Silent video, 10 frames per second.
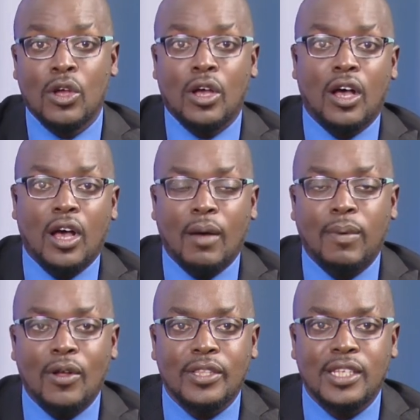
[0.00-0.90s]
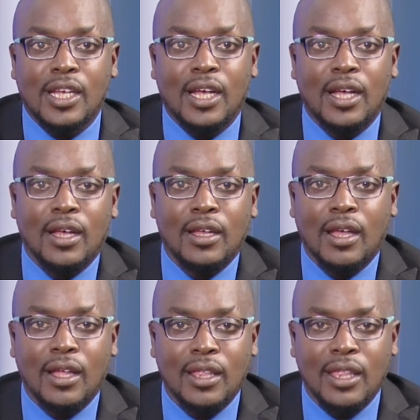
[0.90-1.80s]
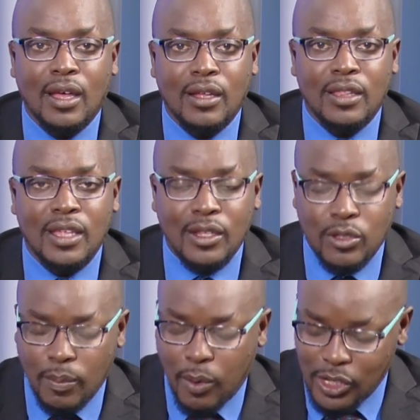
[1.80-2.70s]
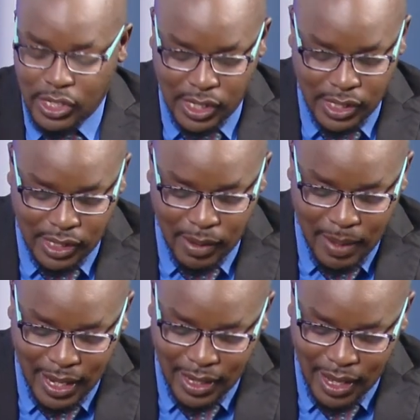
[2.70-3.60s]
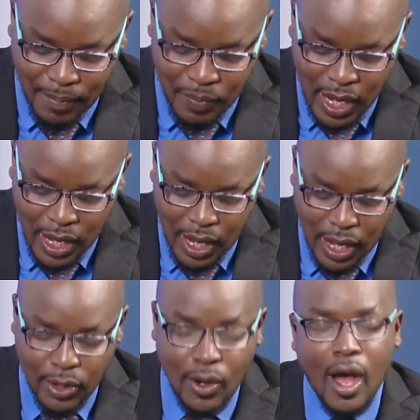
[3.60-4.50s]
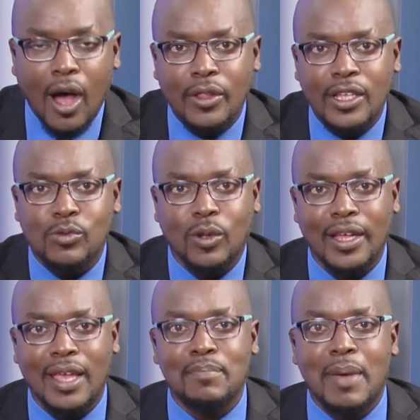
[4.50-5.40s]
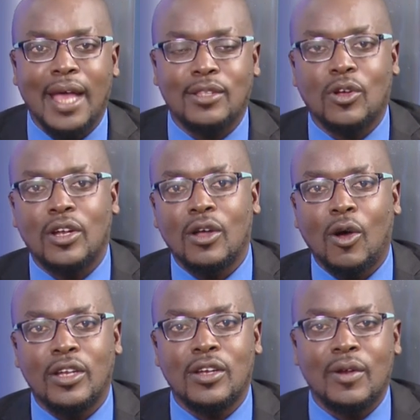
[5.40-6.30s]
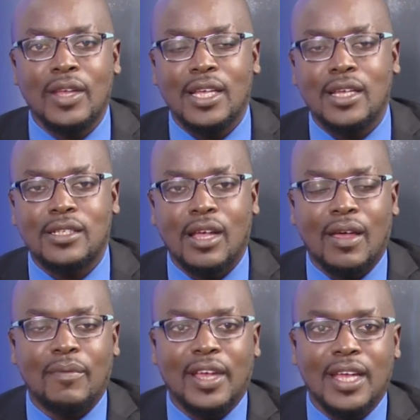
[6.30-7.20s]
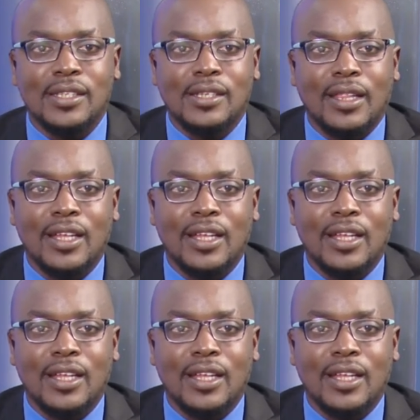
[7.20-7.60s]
about the two-port system and how this will impact on ordinary South Africans.